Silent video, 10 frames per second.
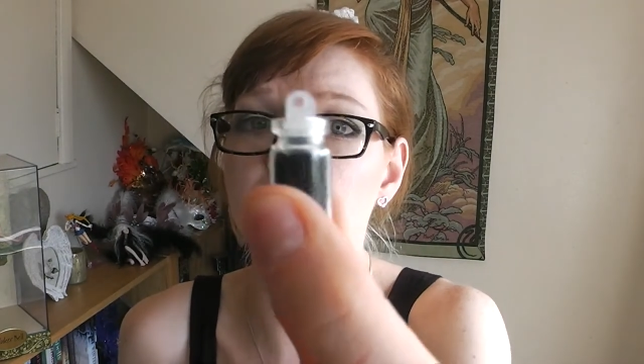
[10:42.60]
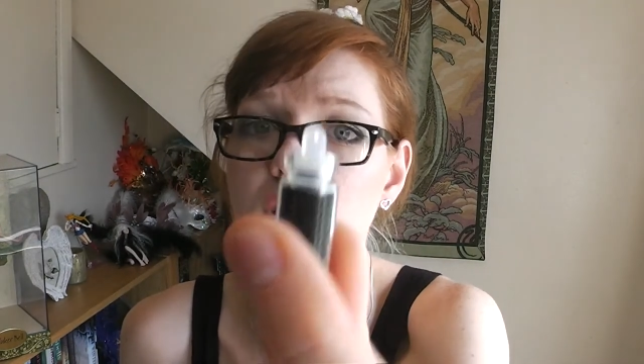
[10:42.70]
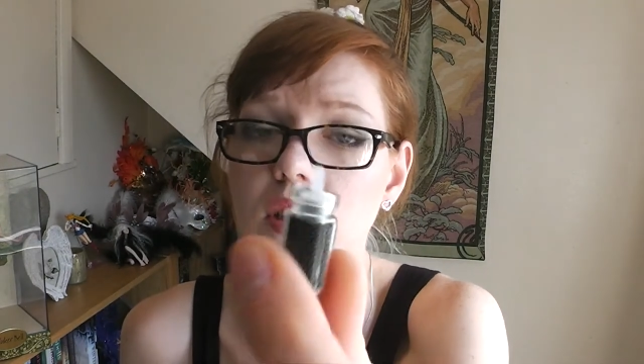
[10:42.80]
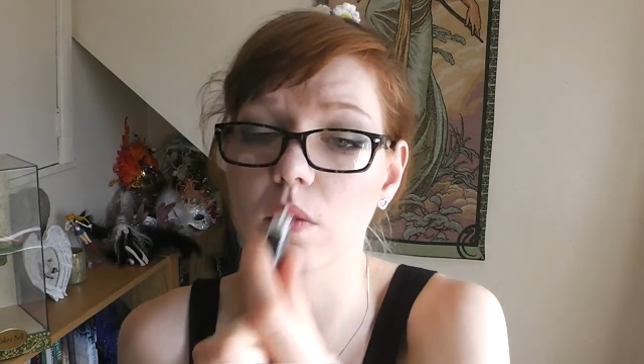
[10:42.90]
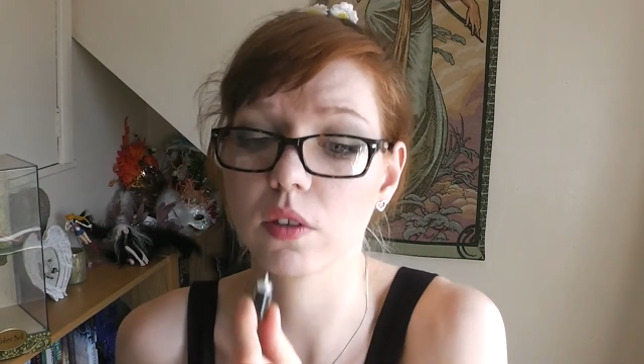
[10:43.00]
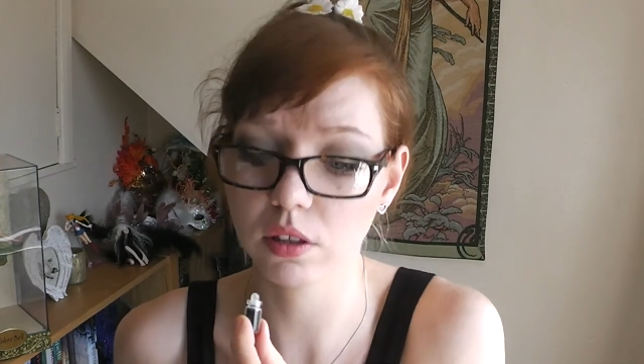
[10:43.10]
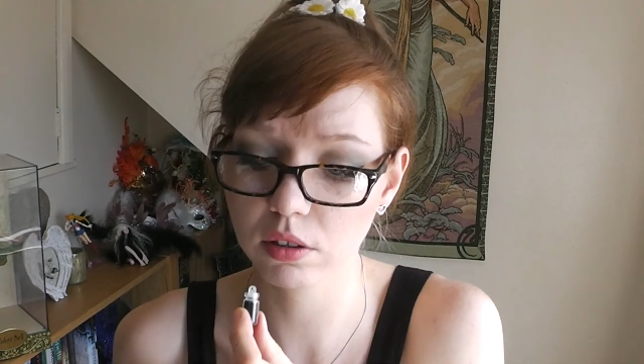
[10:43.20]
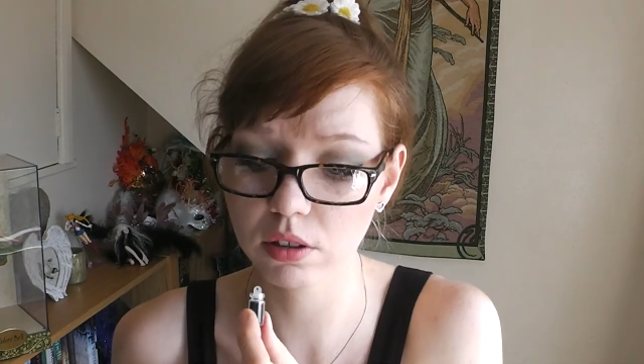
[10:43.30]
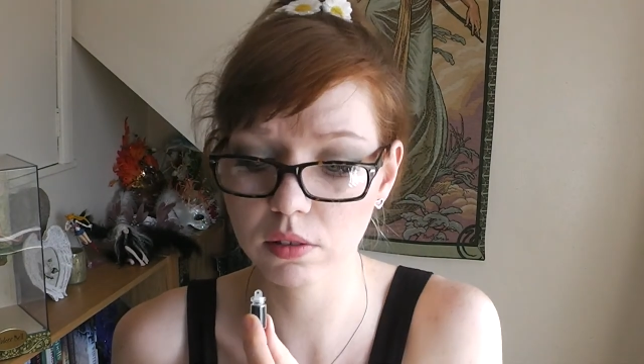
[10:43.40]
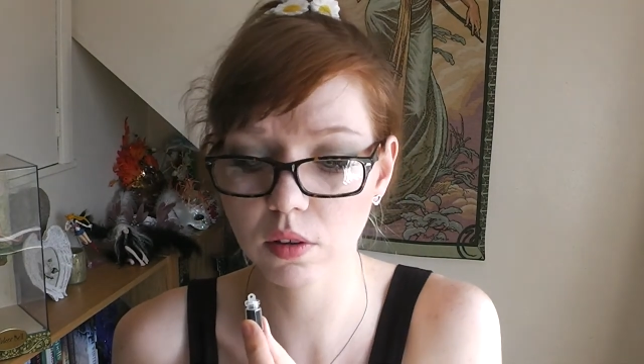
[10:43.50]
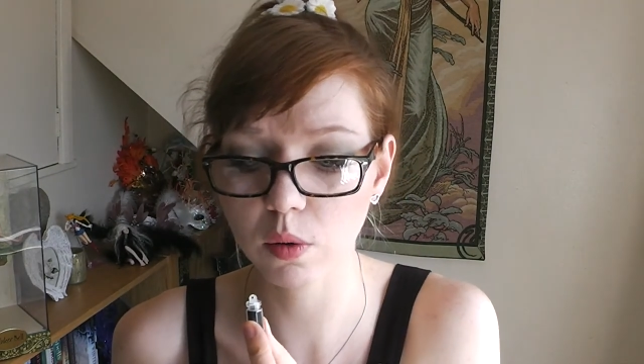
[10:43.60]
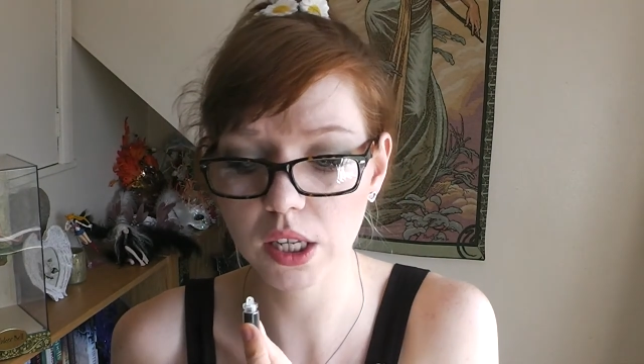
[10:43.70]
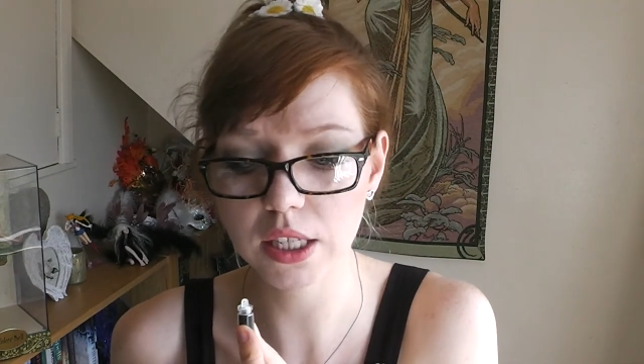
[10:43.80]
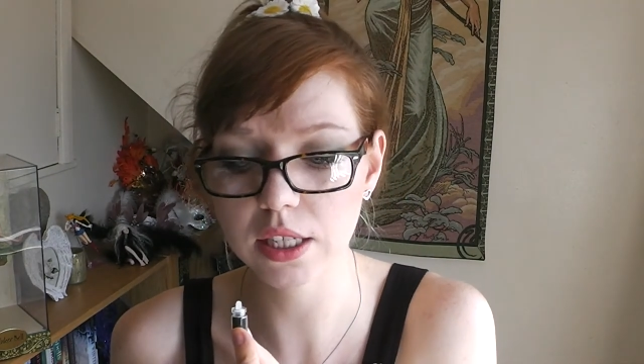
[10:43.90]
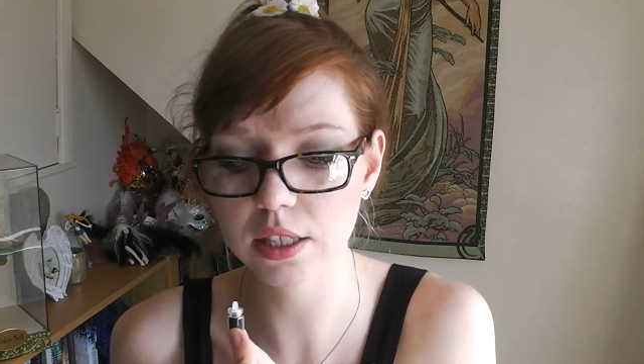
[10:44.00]
which, you know, you could
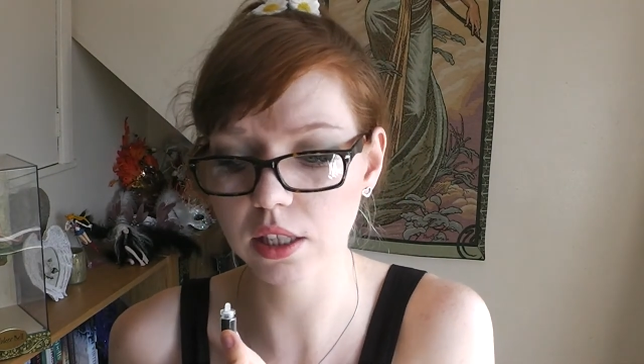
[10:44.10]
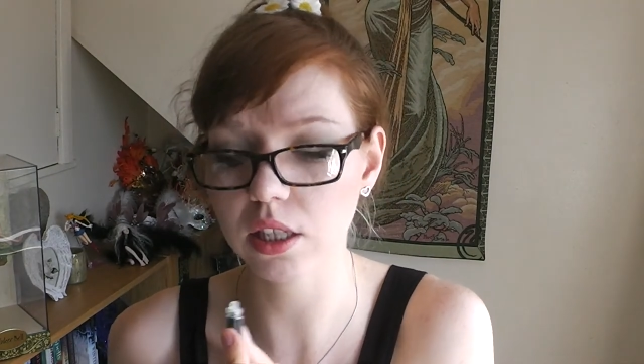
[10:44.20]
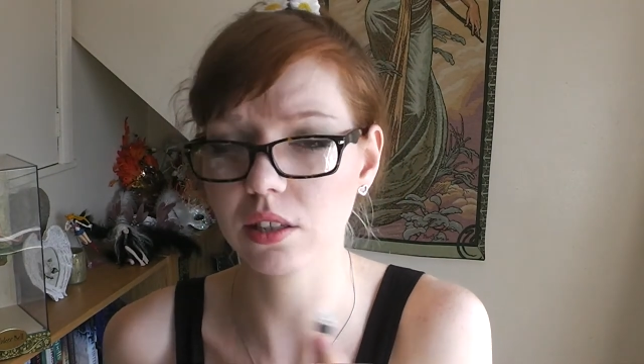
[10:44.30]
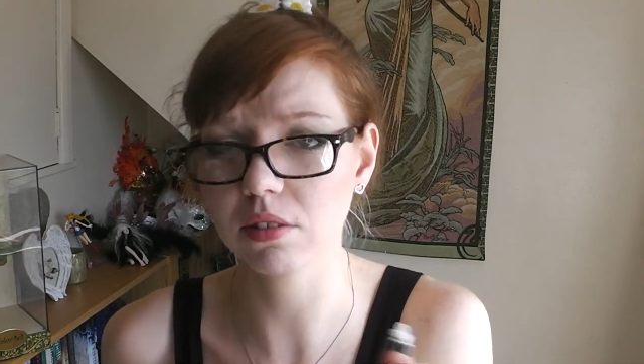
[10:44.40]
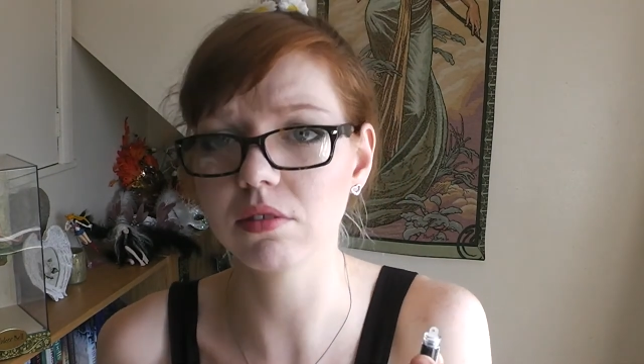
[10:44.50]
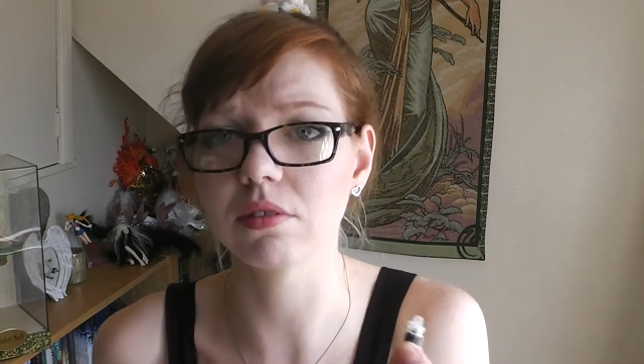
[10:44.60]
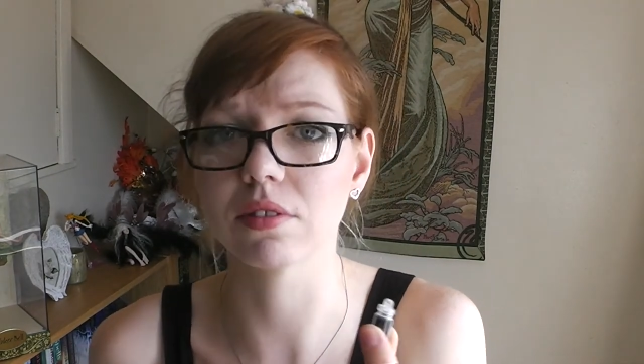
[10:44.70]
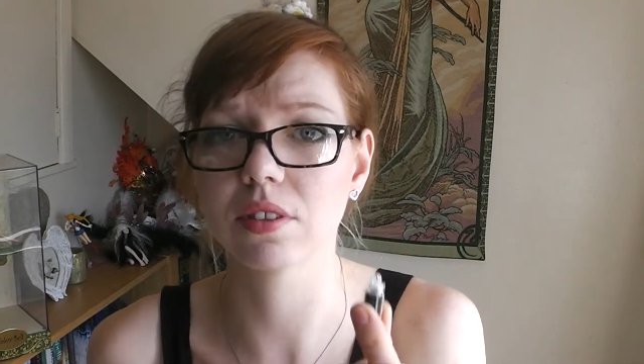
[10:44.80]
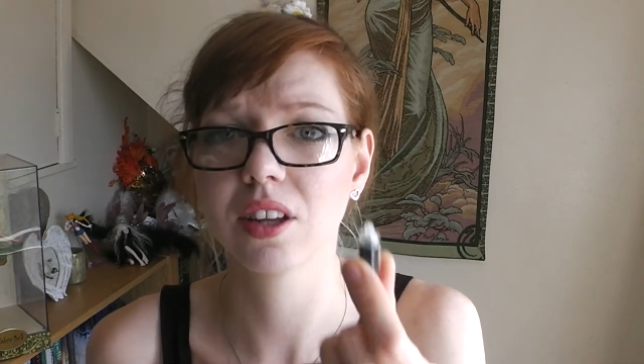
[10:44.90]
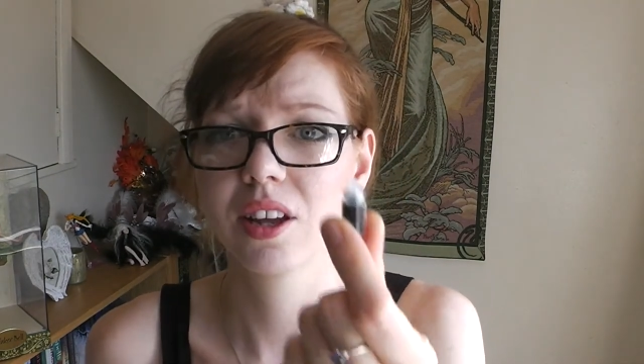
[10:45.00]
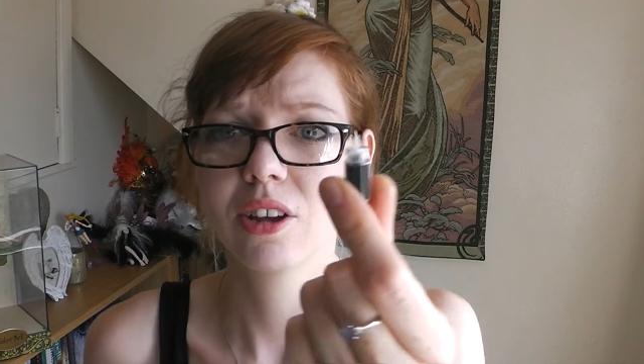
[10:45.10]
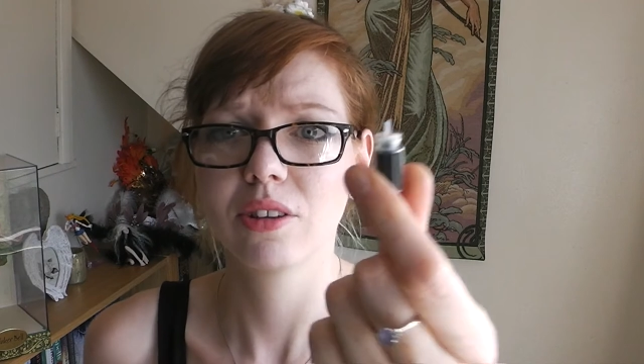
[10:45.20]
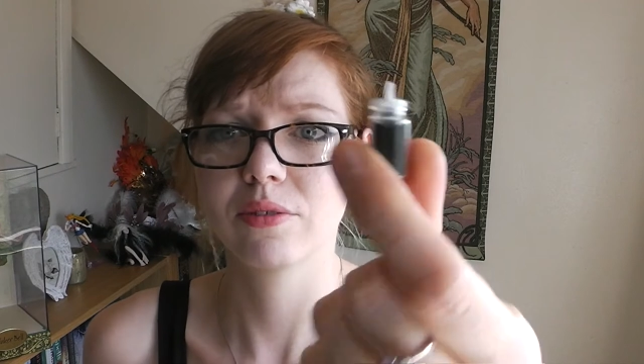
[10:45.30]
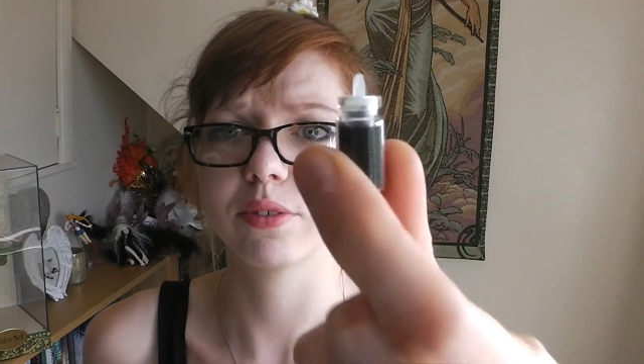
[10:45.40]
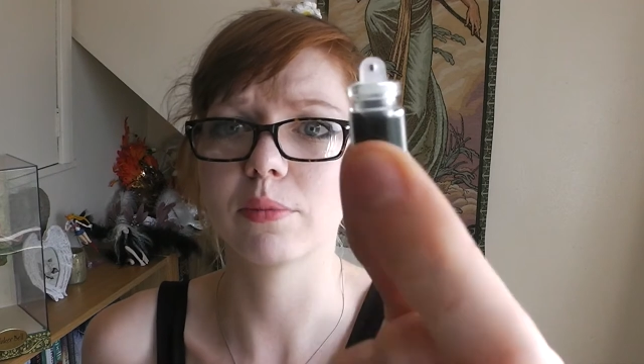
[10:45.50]
quite easily use
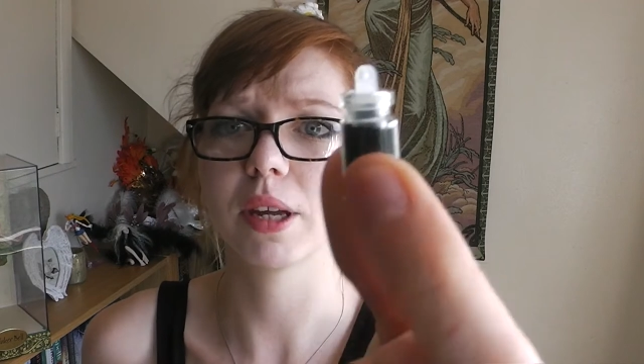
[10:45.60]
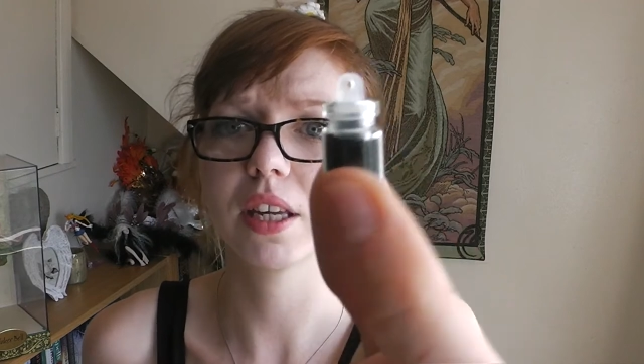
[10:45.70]
for